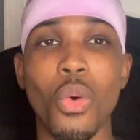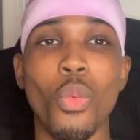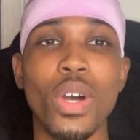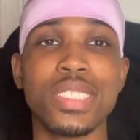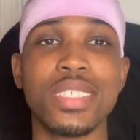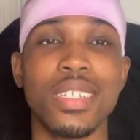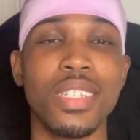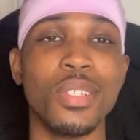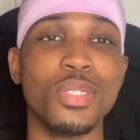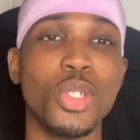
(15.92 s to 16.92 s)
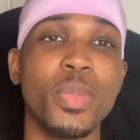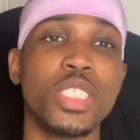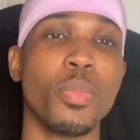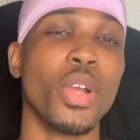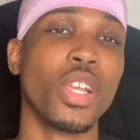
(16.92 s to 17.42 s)
What's good, YouTube?
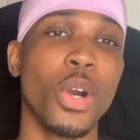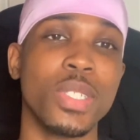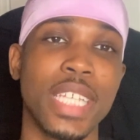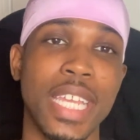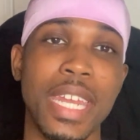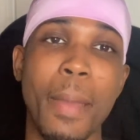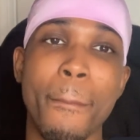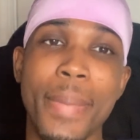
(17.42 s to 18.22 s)
It's your boy Kozact and I'm